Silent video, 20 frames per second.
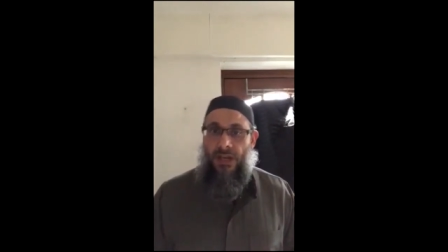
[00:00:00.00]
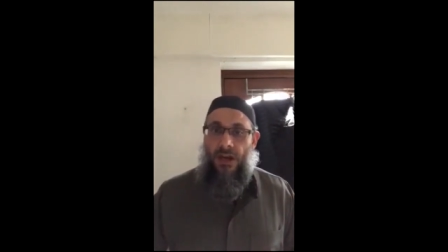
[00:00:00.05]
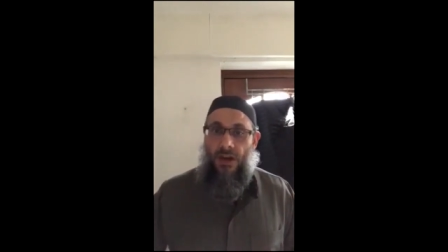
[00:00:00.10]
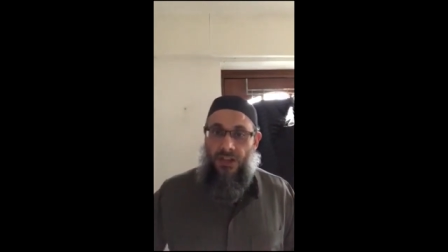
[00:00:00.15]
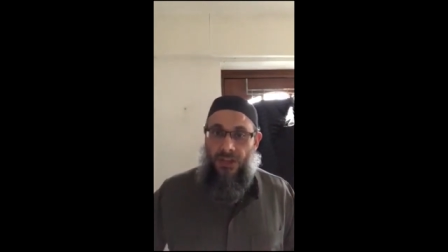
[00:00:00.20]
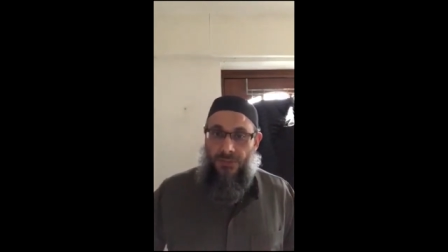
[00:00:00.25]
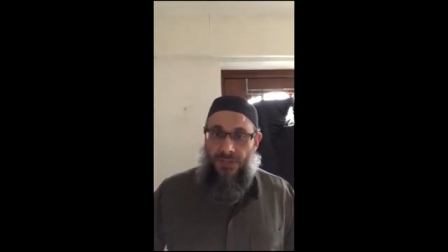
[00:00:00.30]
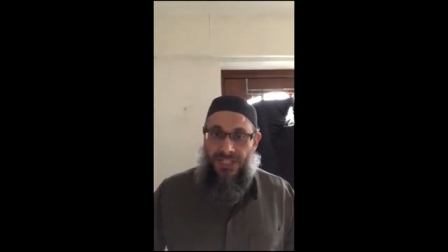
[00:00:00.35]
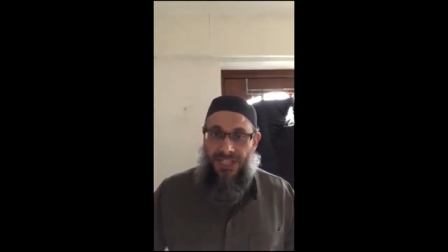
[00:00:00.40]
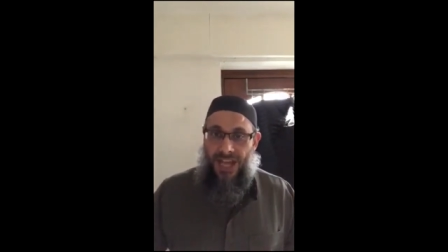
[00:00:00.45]

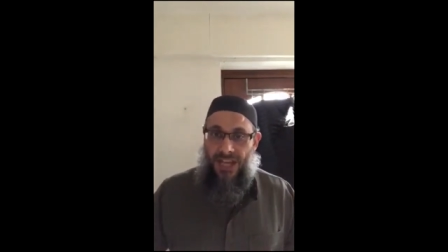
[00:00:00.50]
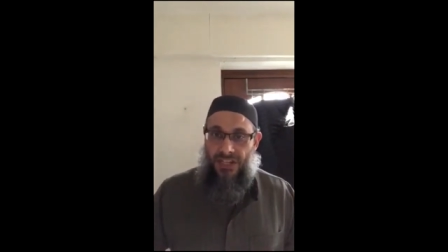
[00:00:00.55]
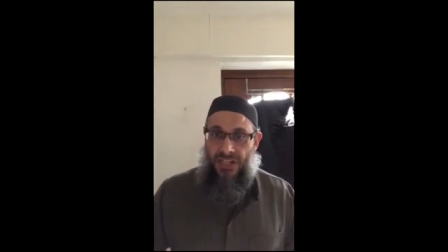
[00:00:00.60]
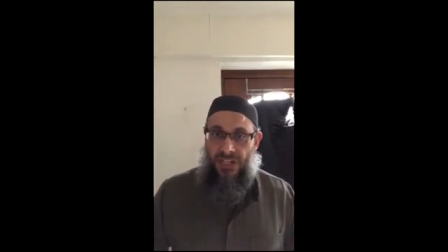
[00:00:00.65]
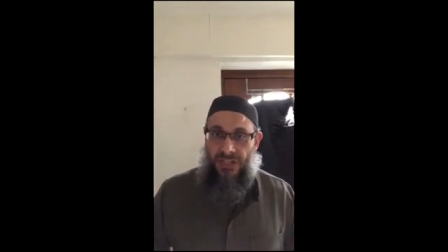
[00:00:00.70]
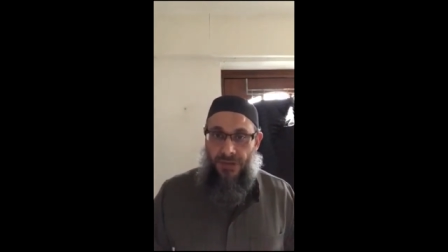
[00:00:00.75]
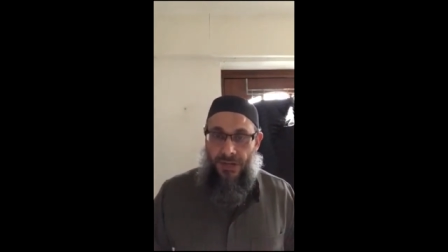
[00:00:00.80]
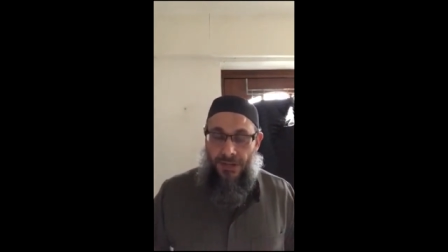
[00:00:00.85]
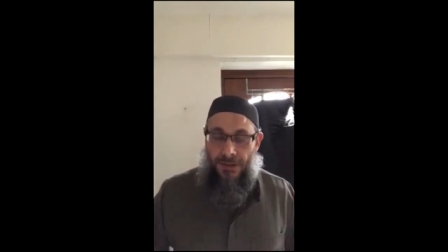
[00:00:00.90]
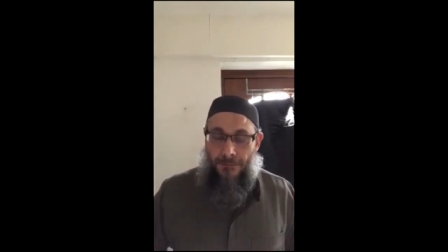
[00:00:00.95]
other
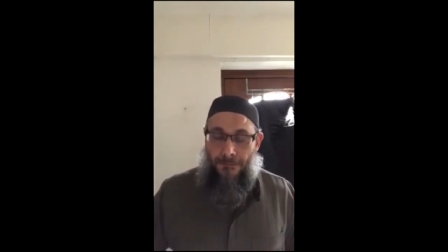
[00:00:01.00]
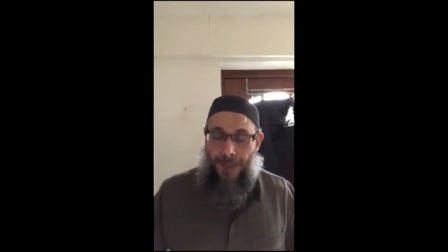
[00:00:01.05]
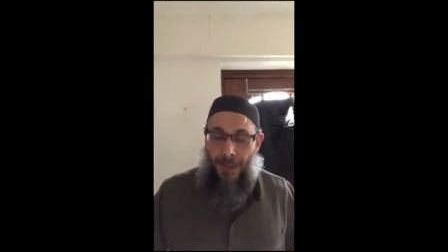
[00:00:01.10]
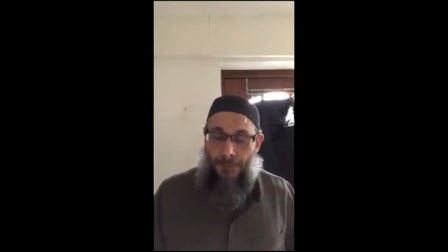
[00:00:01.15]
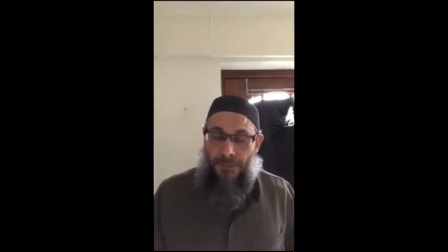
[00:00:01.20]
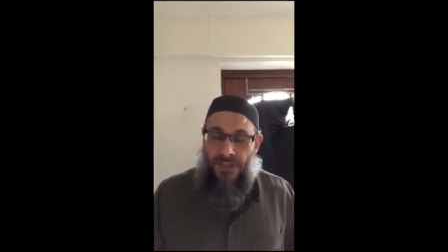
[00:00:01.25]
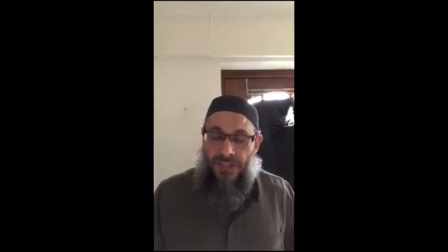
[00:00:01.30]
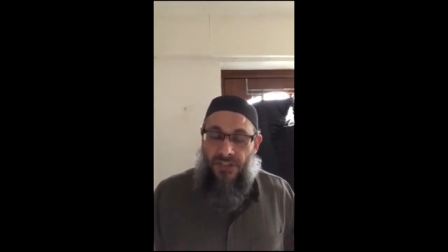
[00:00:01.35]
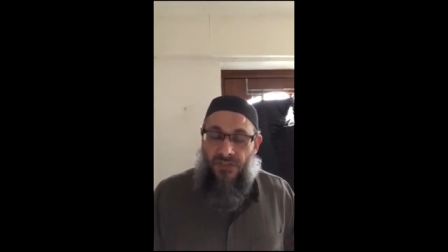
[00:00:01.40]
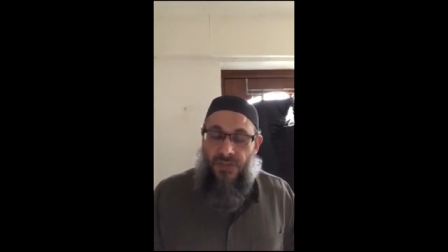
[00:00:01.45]
masajid
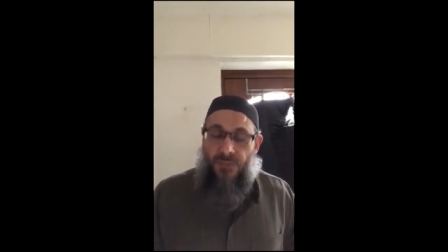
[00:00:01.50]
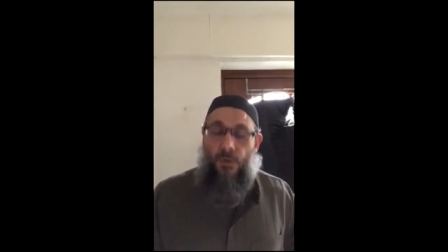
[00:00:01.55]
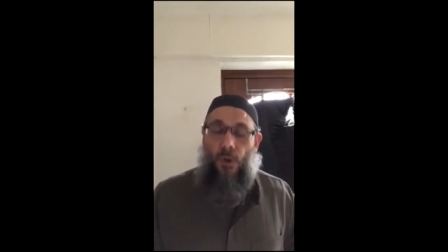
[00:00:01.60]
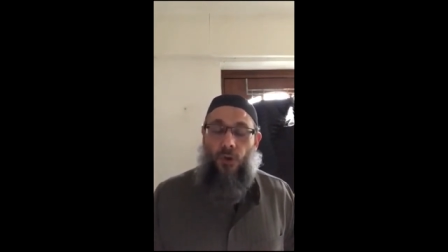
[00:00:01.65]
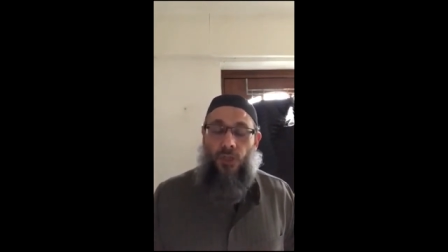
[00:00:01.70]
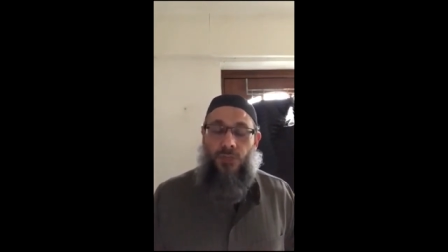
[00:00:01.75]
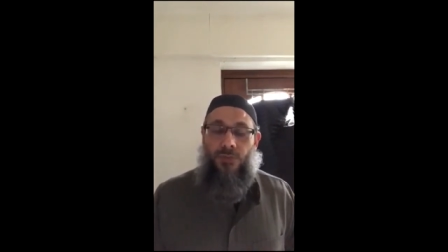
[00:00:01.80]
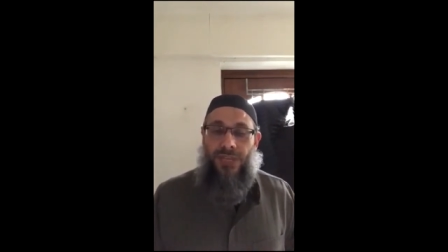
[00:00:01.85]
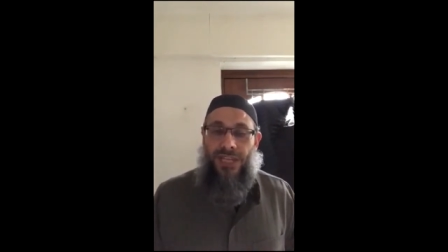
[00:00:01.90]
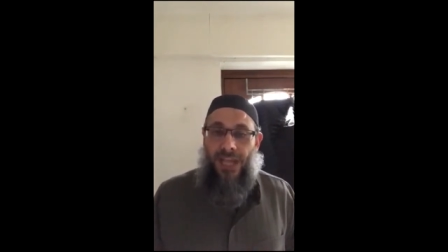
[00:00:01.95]
members have
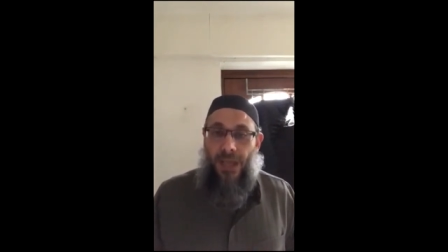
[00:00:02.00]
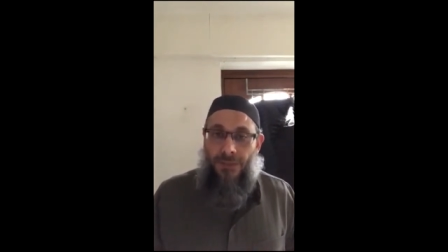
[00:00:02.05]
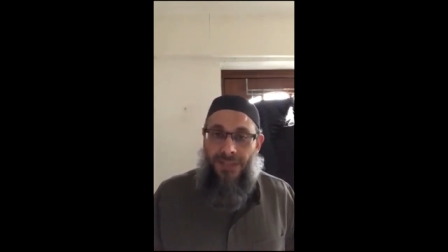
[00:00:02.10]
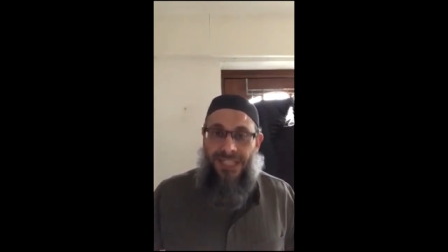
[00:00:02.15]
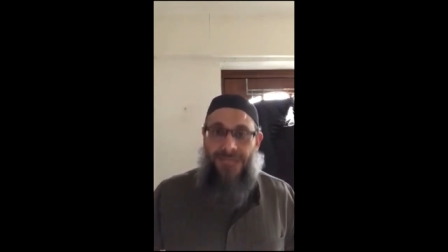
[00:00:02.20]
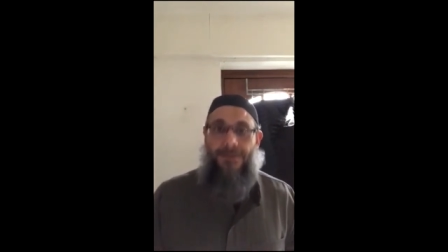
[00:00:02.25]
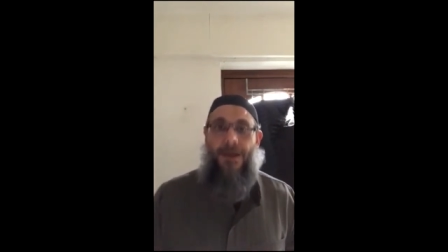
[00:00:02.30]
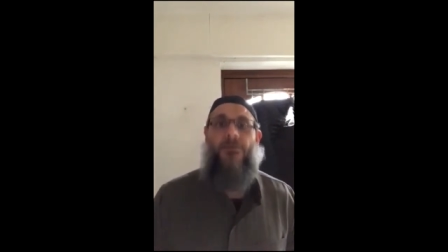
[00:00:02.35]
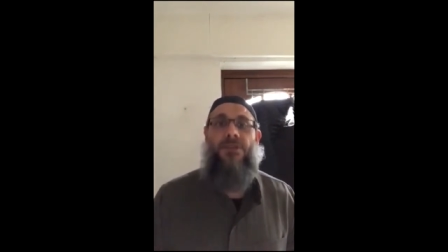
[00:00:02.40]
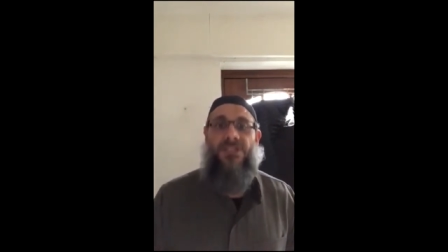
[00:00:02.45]
spoke to me,
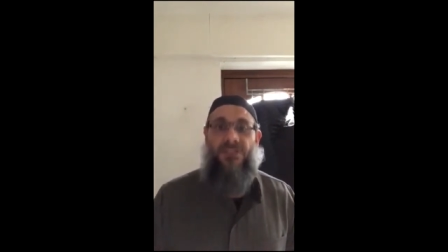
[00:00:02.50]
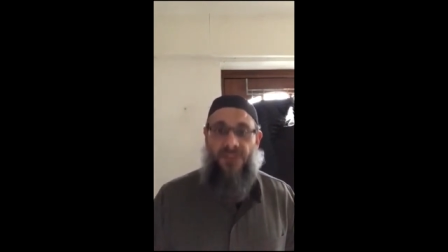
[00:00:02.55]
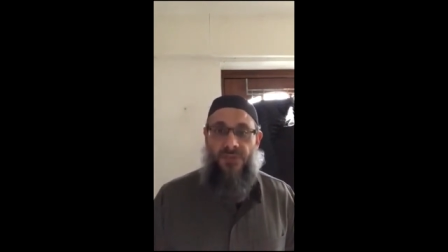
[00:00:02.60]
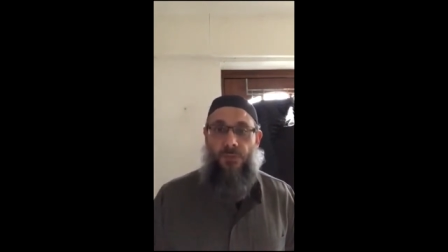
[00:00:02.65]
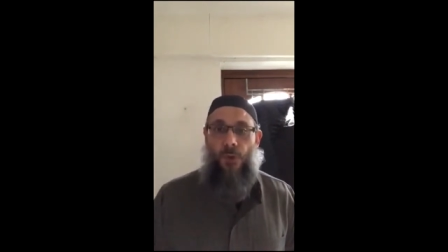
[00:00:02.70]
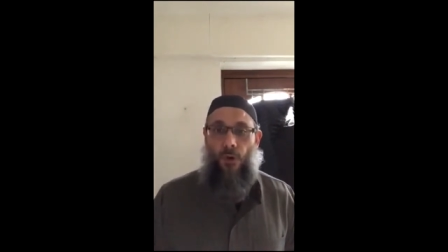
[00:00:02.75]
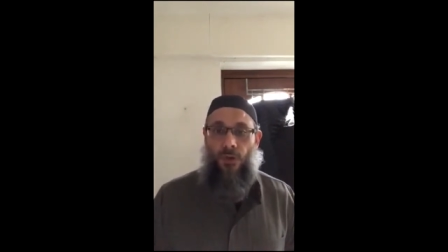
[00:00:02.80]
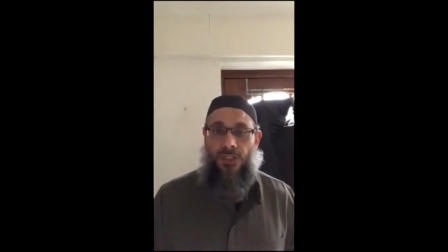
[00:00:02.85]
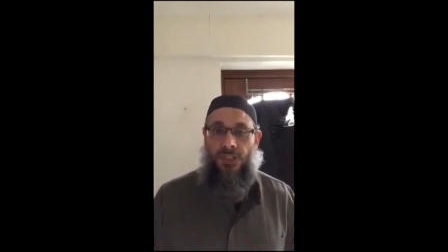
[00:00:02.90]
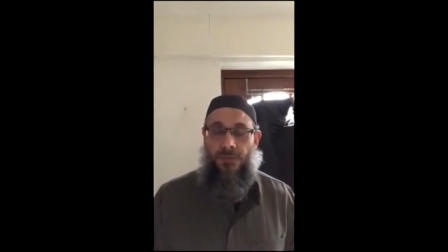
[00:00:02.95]
committee members have
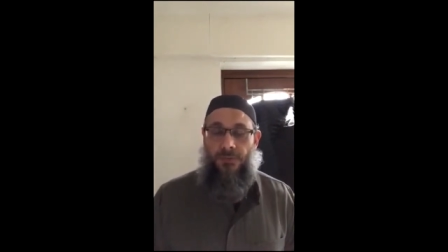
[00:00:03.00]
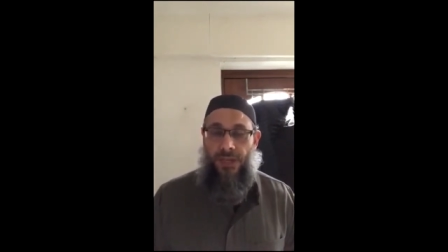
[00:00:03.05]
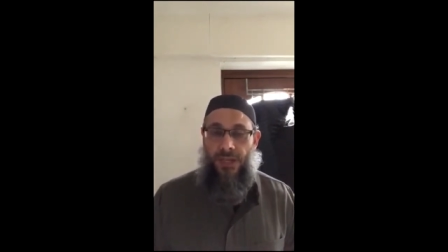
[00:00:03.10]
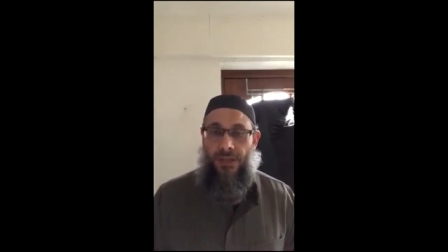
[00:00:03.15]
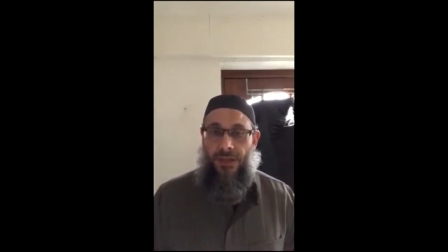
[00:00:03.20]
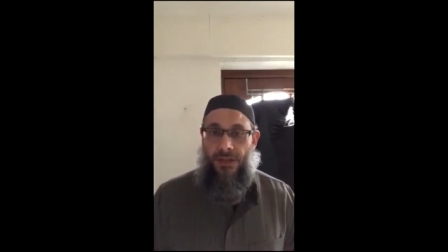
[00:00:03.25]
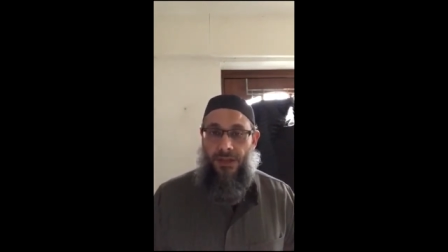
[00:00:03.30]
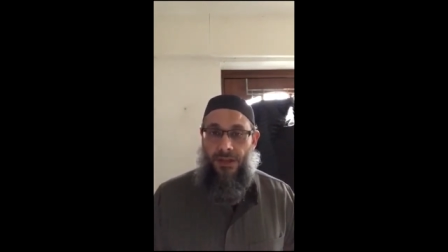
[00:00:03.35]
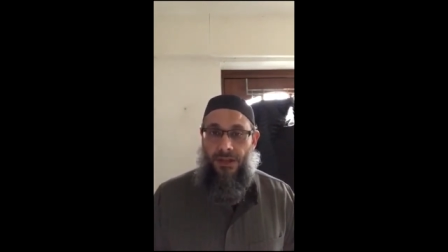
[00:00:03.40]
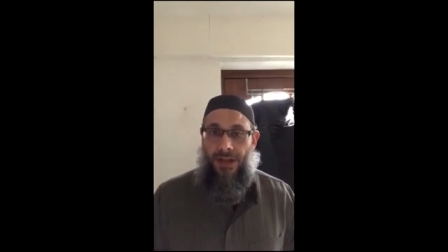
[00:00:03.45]
spoke to me.